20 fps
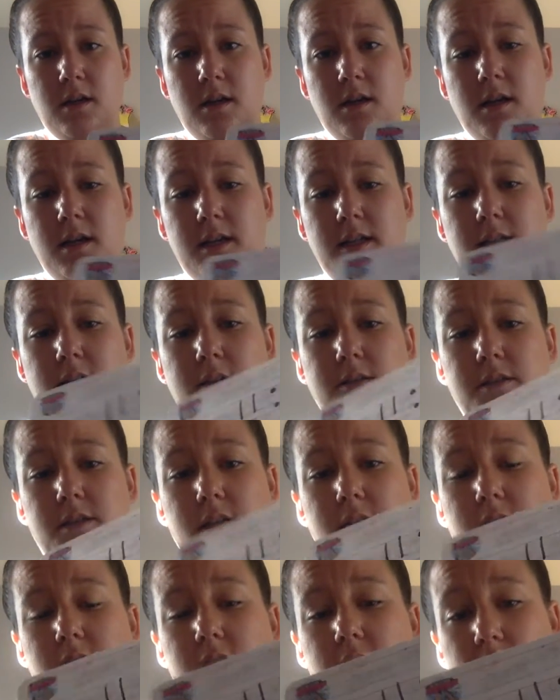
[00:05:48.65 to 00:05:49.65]
It tells
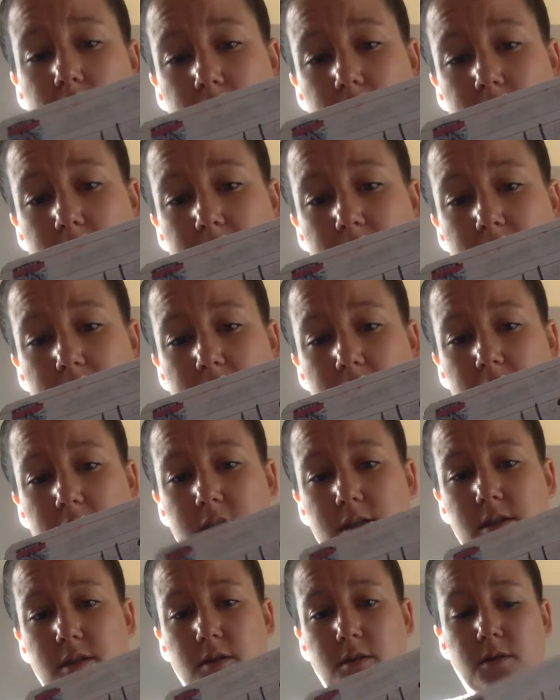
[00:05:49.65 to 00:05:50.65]
us 30
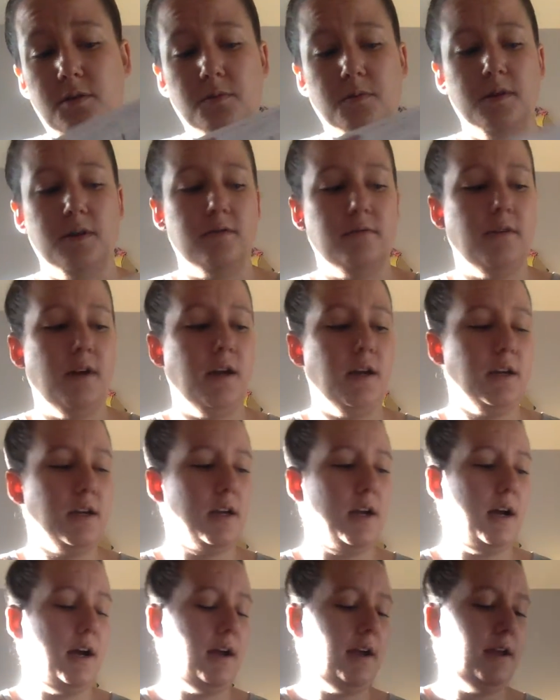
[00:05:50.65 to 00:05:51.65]
minutes. So you want to write
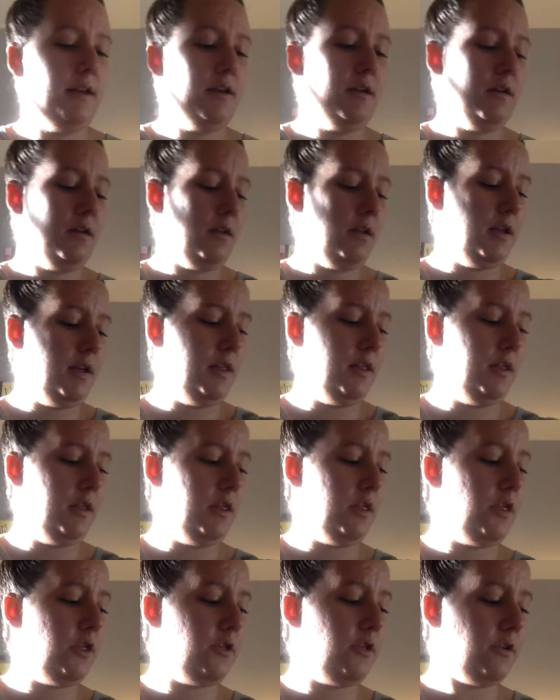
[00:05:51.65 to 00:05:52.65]
9 and then
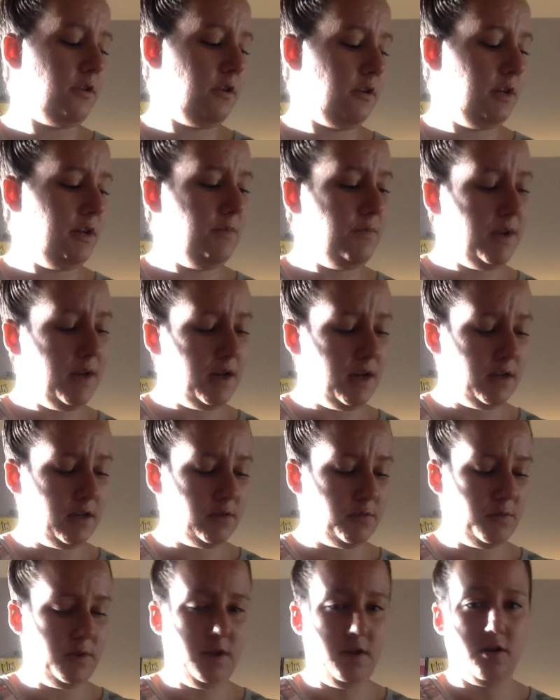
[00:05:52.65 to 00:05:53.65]
30 minutes
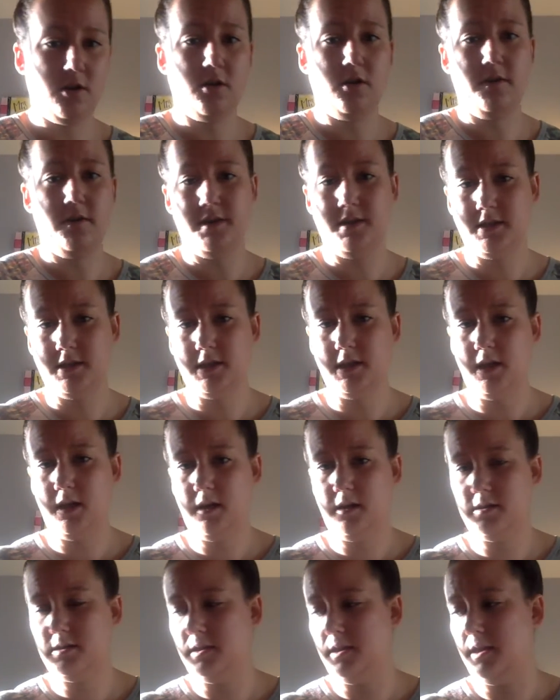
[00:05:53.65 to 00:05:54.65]
when you're on the 6.
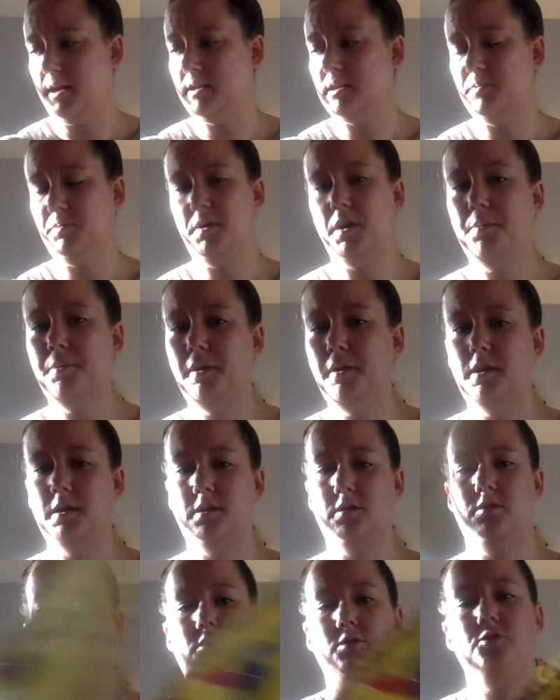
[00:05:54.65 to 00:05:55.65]
And that's probably the
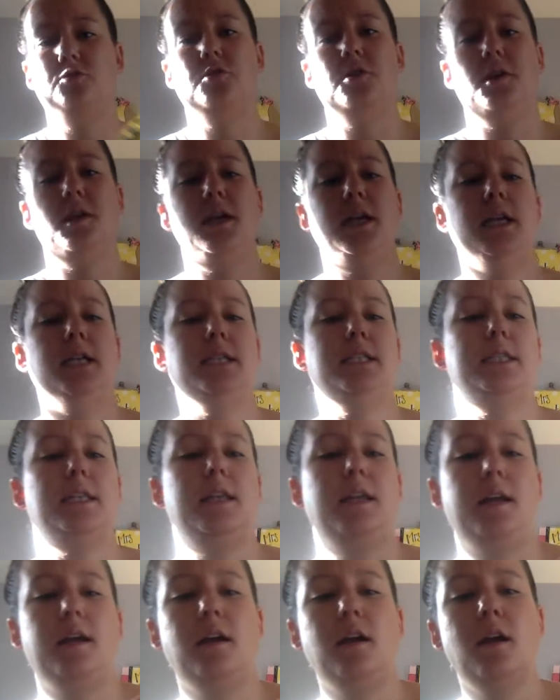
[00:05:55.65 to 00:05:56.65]
trickiest
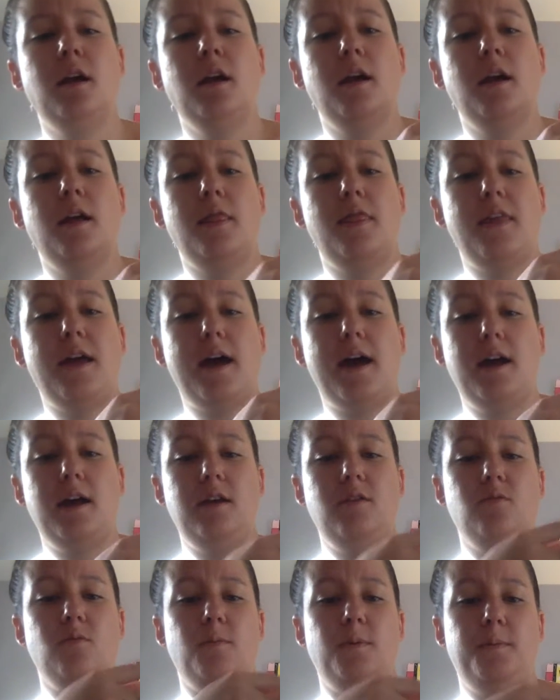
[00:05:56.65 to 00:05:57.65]
thing. That
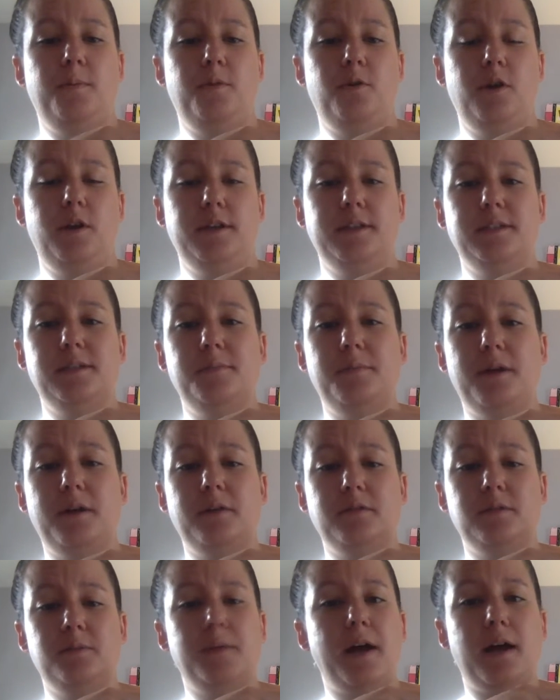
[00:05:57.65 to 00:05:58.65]
and remembering to
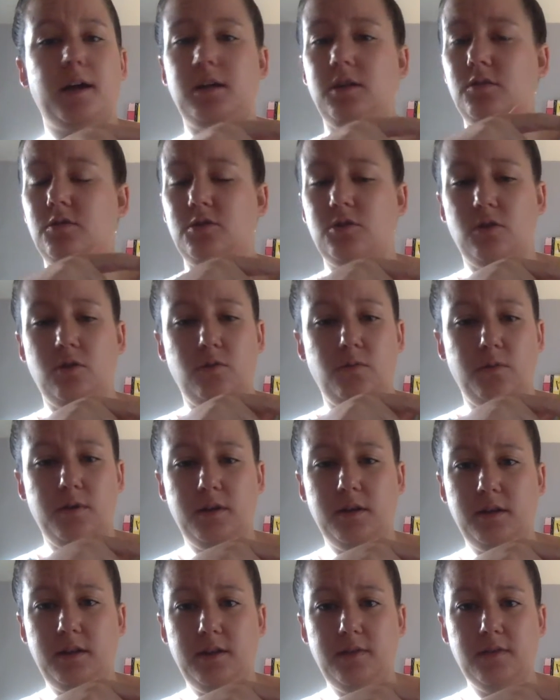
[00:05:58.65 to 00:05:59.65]
bounce back. You don't want to
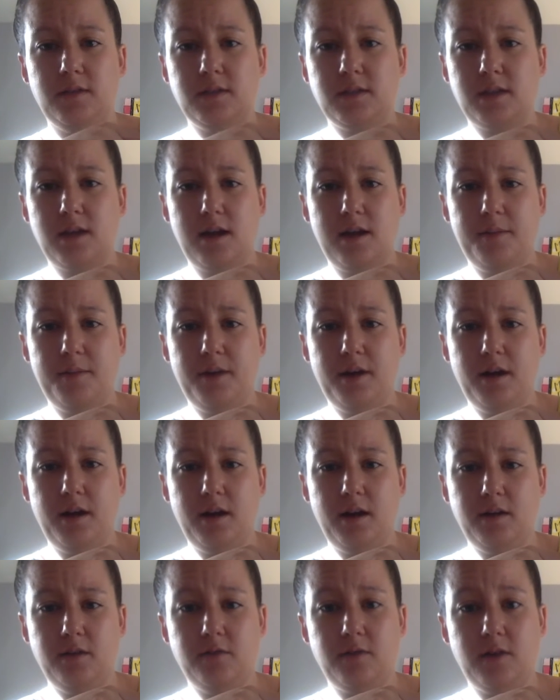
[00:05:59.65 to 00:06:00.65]
leave this guy
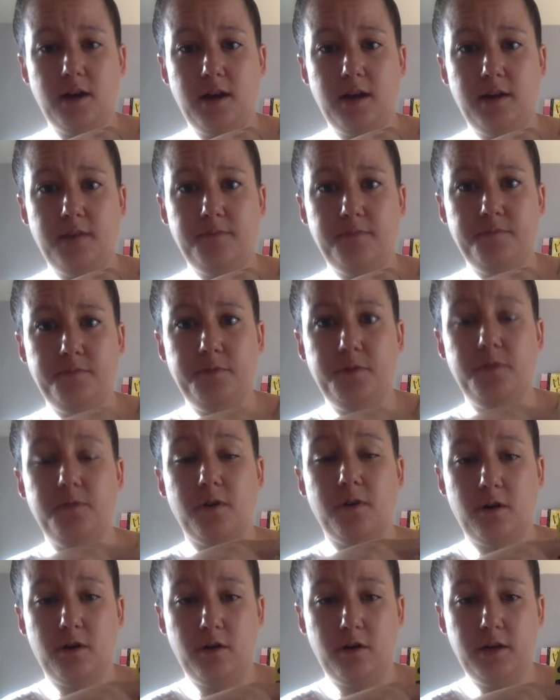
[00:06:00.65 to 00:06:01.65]
behind, right? You've
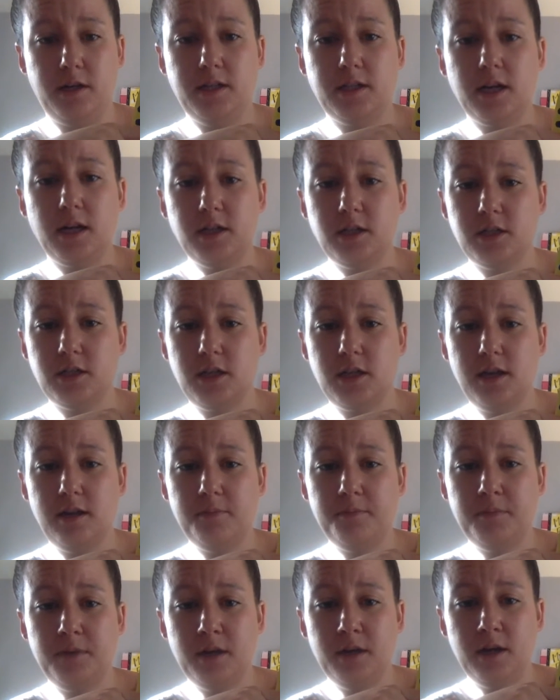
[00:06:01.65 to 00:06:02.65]
already touched him.